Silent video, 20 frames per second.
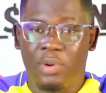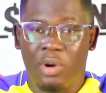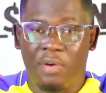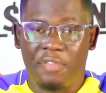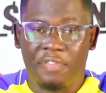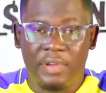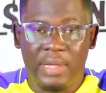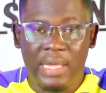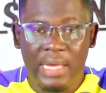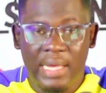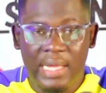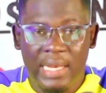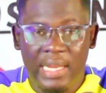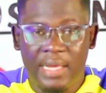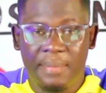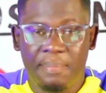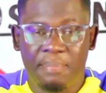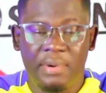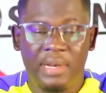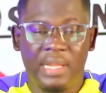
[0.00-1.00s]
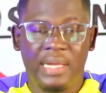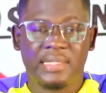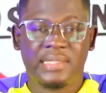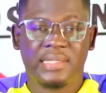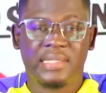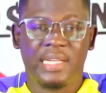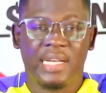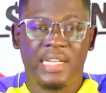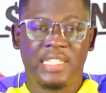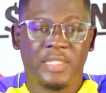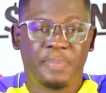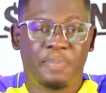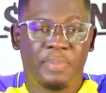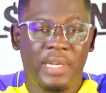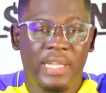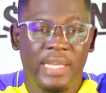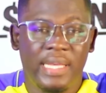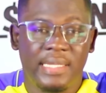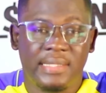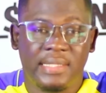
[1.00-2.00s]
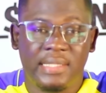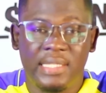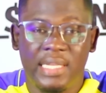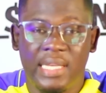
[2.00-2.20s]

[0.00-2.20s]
of Ghana Black Stars players.